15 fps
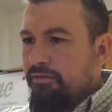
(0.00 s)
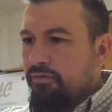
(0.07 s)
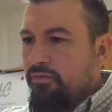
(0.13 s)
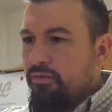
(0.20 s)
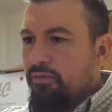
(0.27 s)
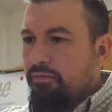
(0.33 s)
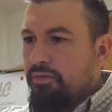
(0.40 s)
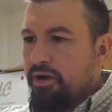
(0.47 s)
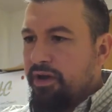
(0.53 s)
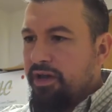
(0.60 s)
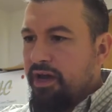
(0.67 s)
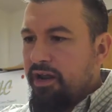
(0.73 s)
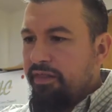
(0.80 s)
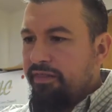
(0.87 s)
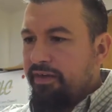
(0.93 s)
So we'll break
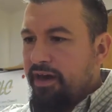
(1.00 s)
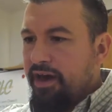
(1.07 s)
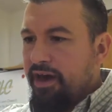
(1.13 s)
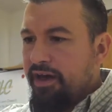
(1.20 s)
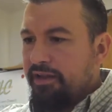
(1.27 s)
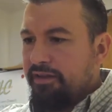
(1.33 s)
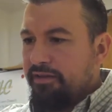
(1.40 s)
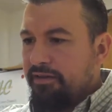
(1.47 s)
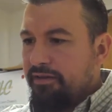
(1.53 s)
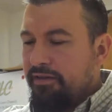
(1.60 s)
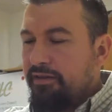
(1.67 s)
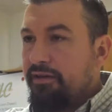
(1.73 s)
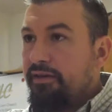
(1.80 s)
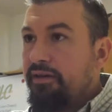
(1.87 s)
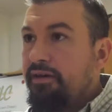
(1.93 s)
out of that.
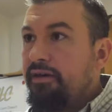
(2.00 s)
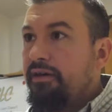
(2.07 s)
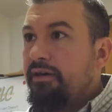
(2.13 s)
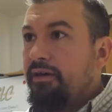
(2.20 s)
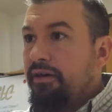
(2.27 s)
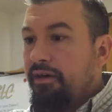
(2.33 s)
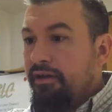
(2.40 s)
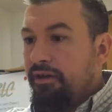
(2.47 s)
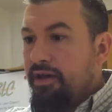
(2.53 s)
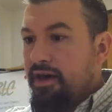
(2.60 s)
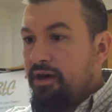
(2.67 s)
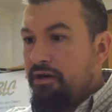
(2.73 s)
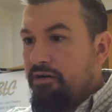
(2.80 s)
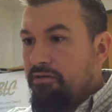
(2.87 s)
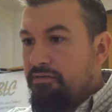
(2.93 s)
And
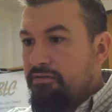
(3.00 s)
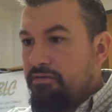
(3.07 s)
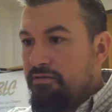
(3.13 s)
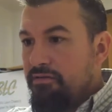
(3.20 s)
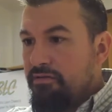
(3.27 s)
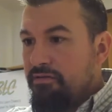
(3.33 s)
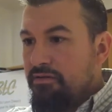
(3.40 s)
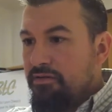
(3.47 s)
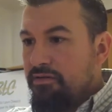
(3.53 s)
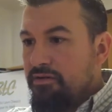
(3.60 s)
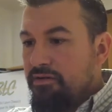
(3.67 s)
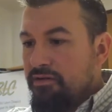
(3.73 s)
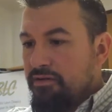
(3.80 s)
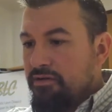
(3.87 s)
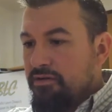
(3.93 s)
now
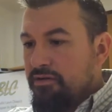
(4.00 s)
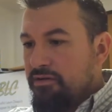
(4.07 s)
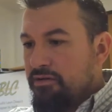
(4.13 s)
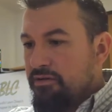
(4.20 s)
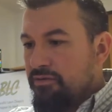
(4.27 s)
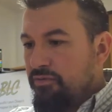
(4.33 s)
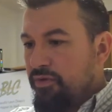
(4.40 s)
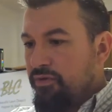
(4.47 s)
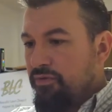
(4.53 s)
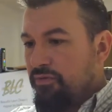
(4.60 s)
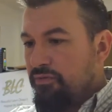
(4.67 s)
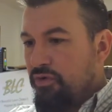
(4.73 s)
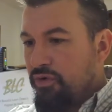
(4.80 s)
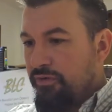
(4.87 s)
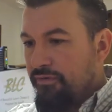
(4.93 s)
we will
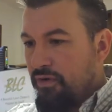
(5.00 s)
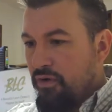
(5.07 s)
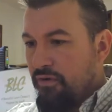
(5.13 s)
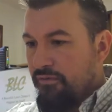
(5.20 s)
move